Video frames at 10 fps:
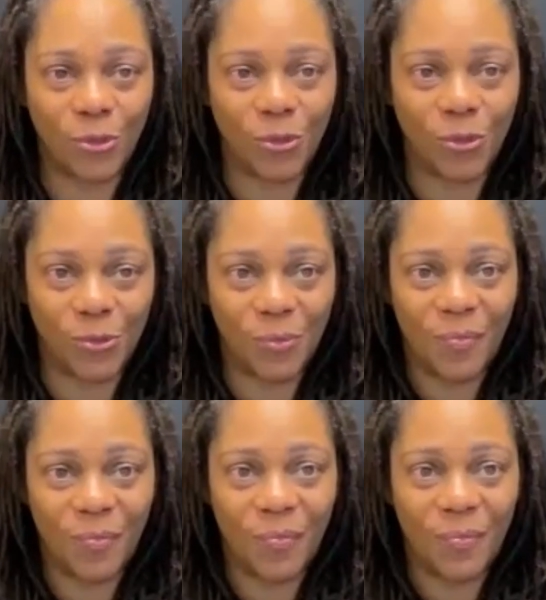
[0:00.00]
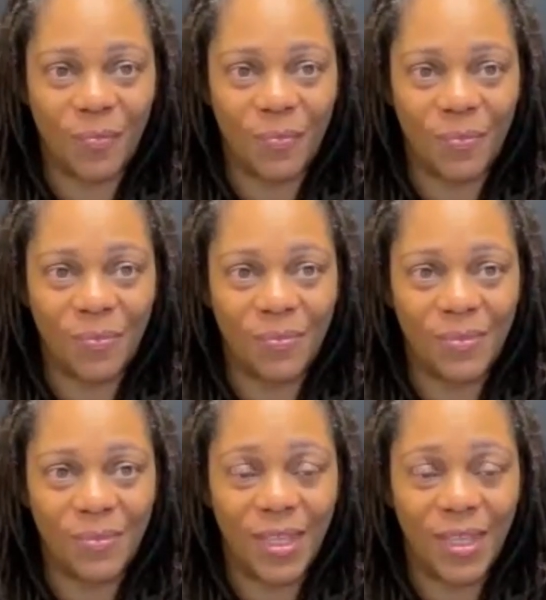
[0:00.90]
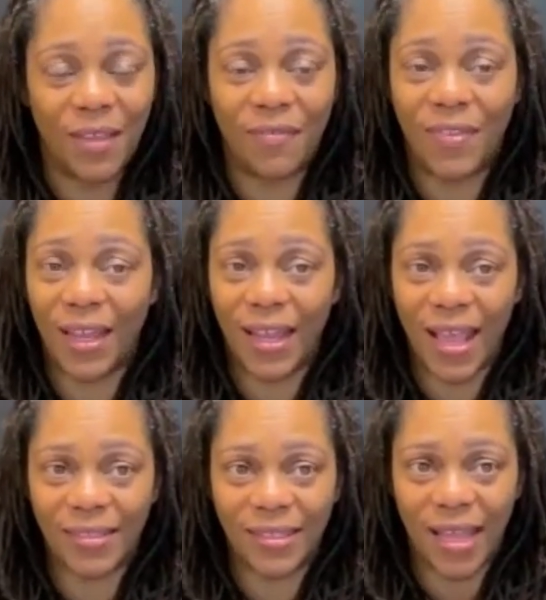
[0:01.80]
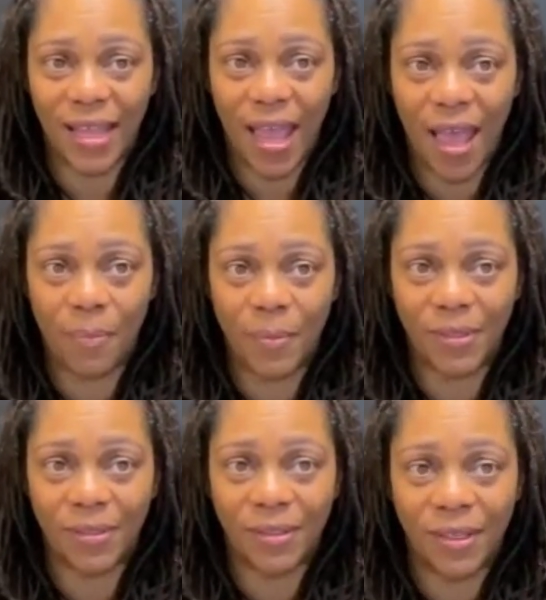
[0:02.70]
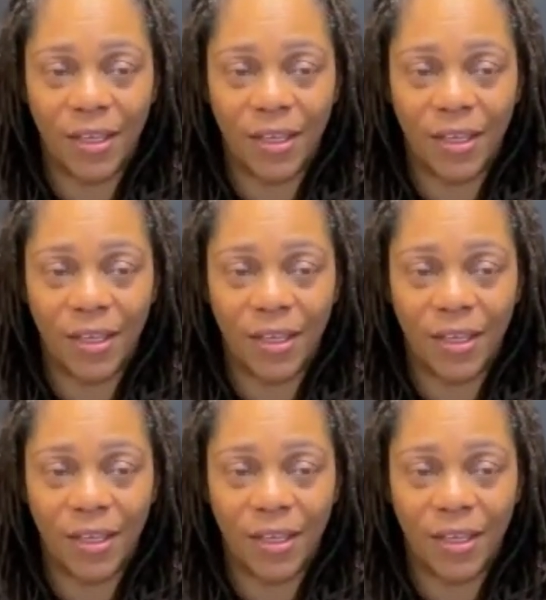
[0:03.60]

you? If that hasn't happened,